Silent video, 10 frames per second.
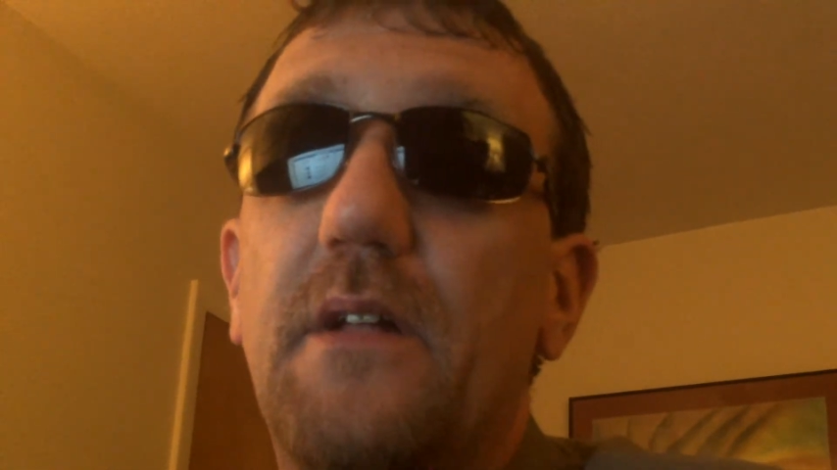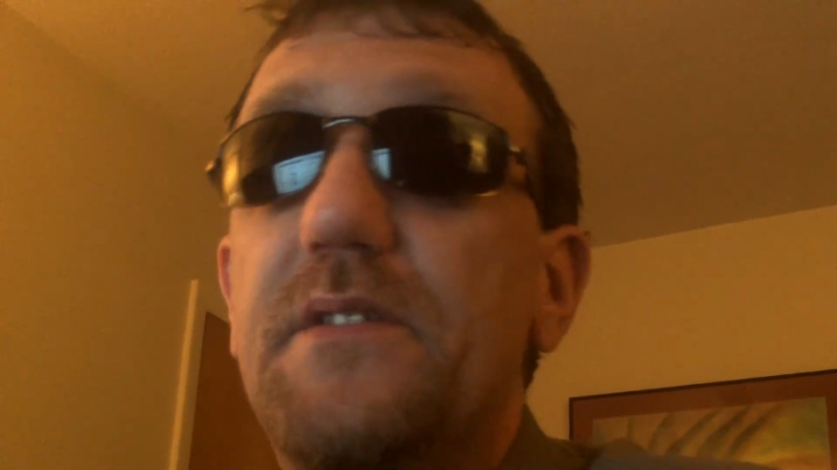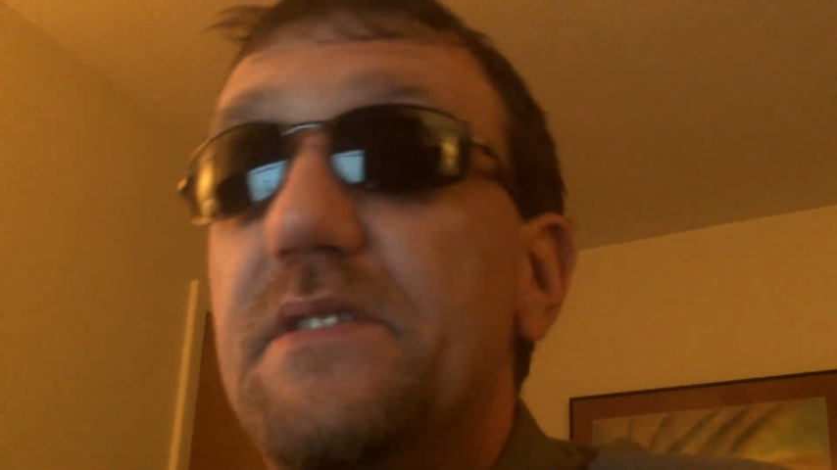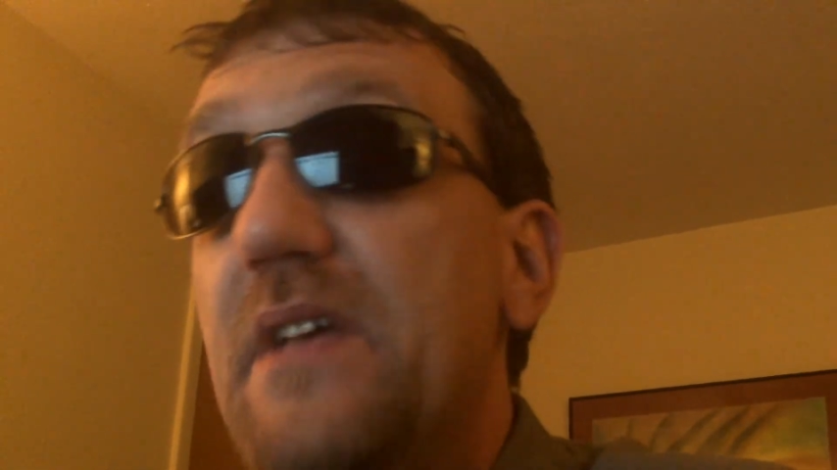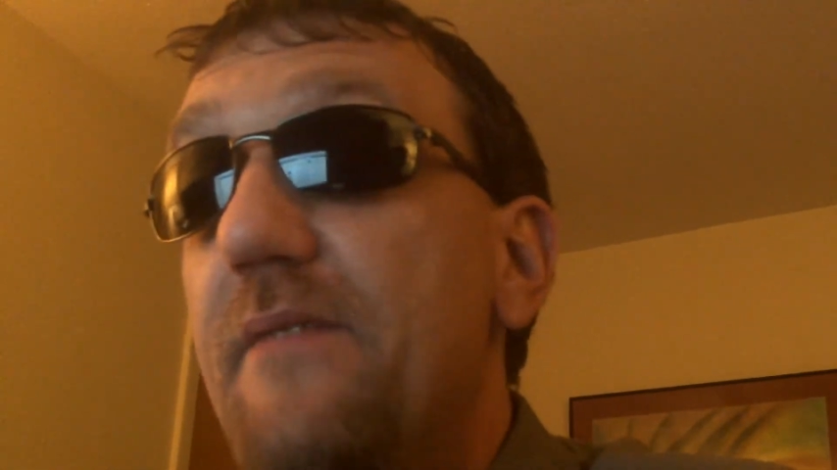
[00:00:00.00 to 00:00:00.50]
I'll
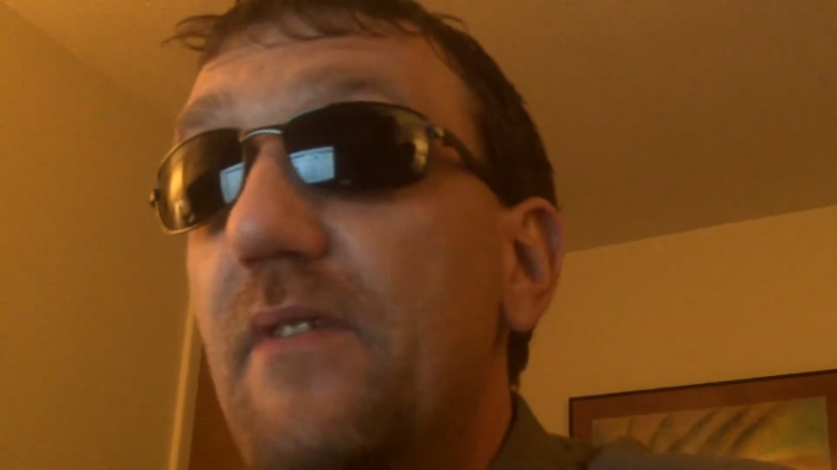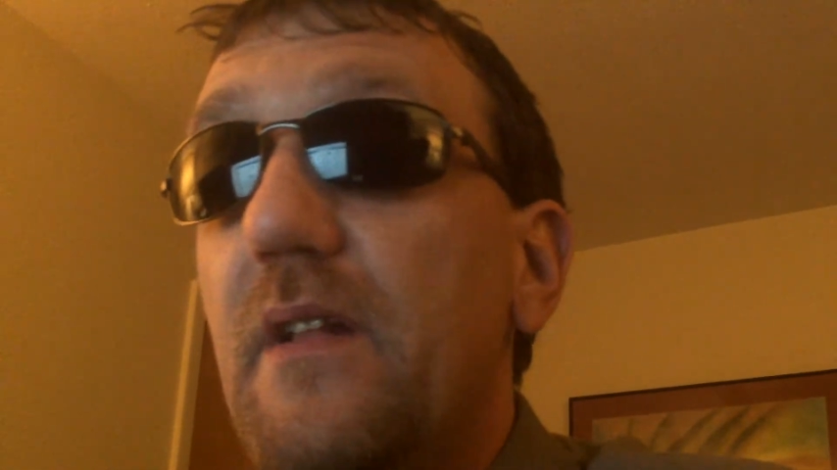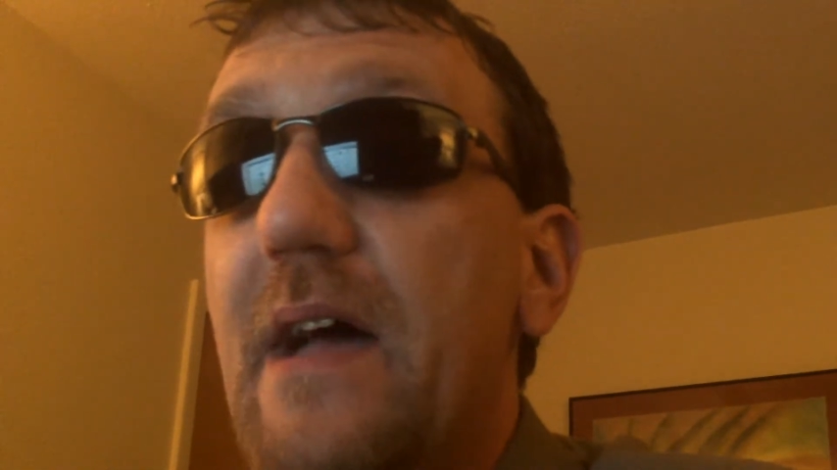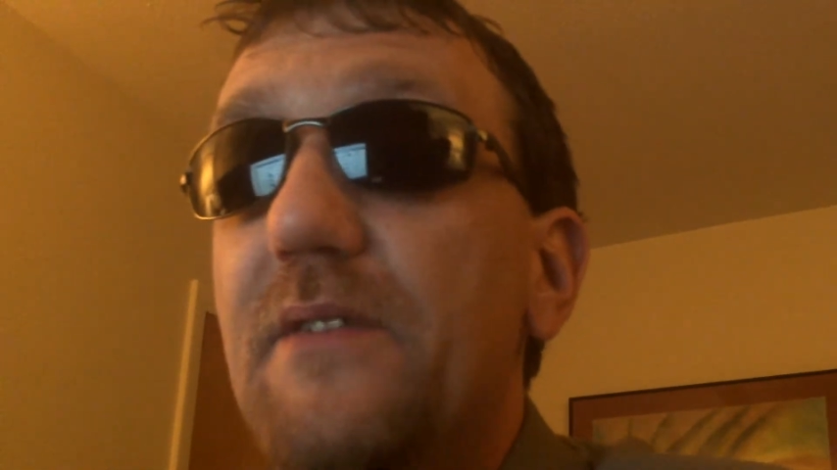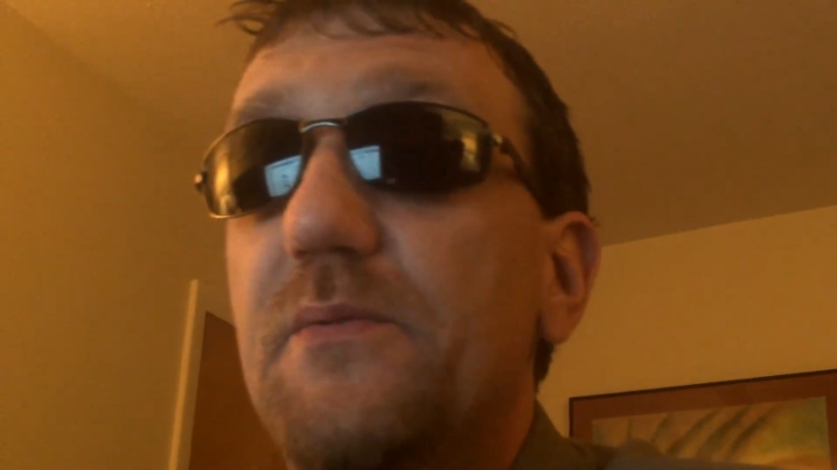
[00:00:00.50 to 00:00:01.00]
just save the
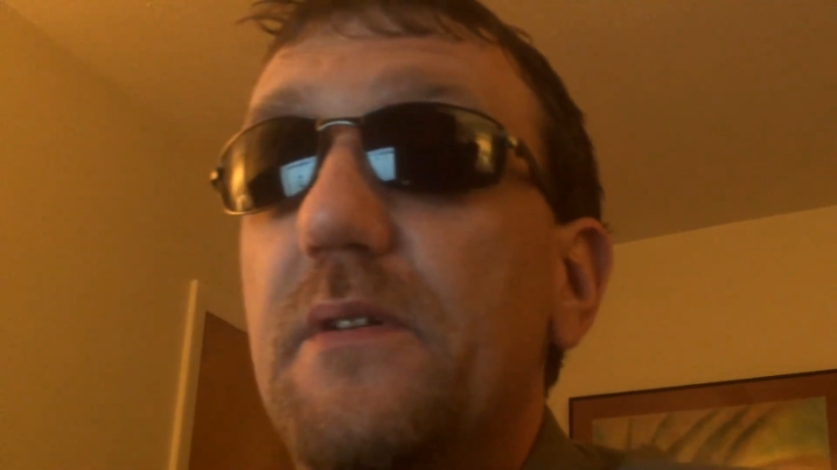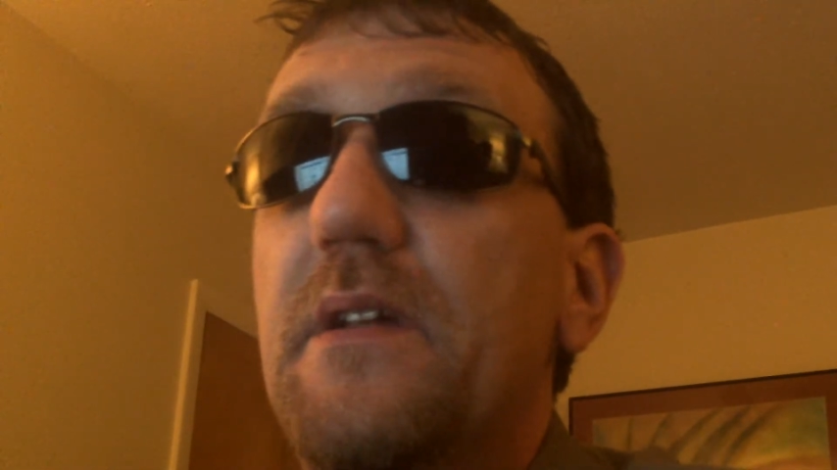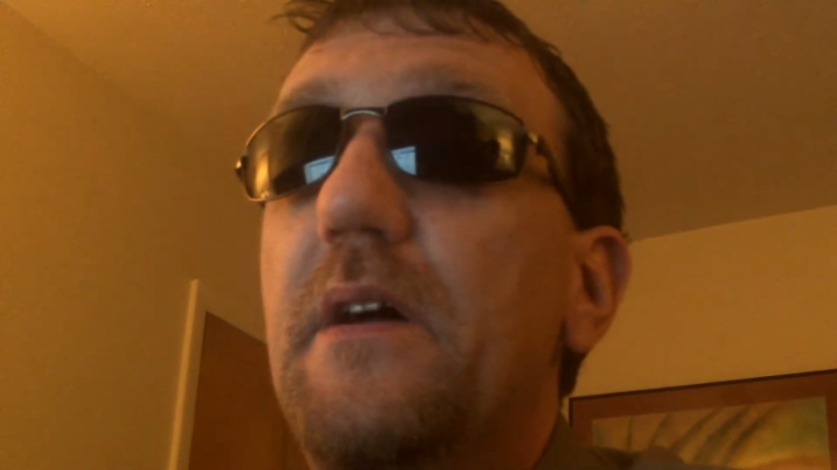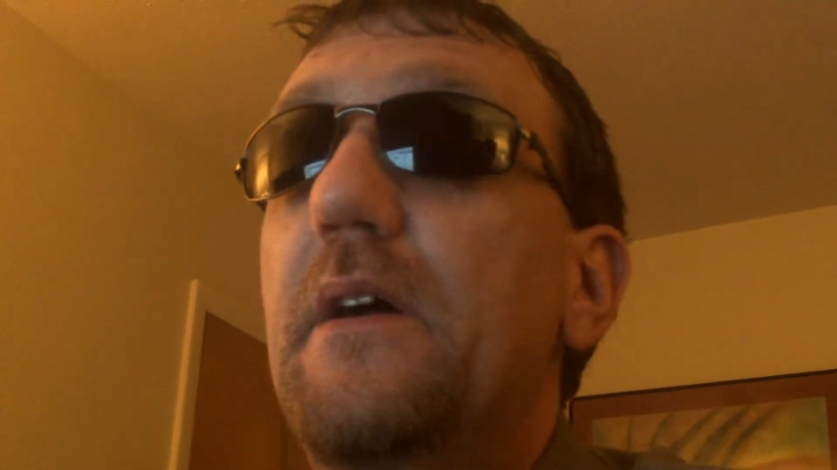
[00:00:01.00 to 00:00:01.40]
last one.